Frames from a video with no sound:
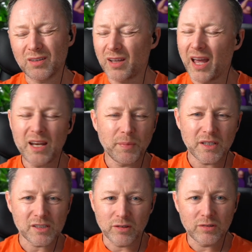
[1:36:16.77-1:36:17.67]

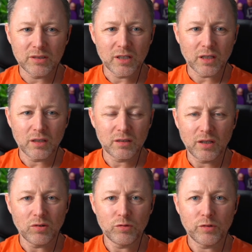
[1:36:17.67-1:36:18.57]
anybody's allowed to take the
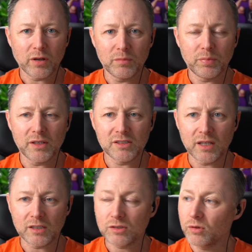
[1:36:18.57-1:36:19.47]
whole fucking piss,
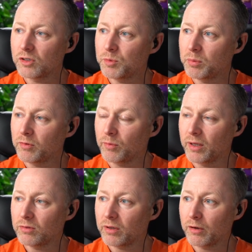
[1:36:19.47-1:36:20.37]
take a Scottish people if they
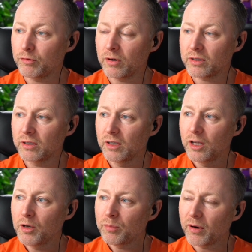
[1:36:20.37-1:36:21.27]
want, I don't give a fuck.
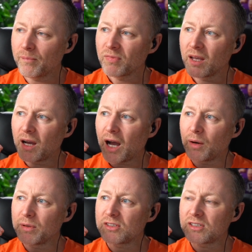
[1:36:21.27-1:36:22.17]
But I
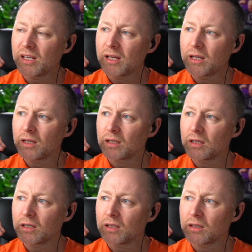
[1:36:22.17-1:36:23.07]
would say
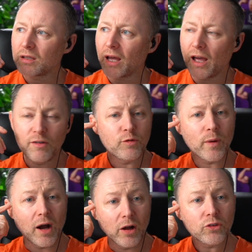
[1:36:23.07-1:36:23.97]
that if
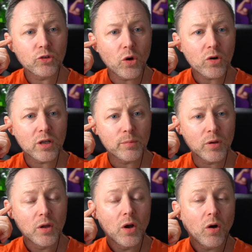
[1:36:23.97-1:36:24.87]
we are talking
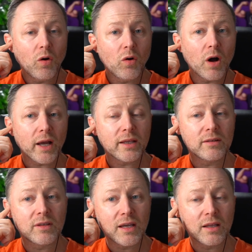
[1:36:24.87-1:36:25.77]
about, I can
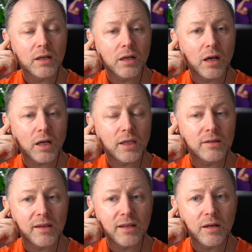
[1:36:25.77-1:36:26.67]
do
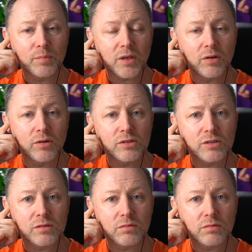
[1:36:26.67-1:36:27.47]
that because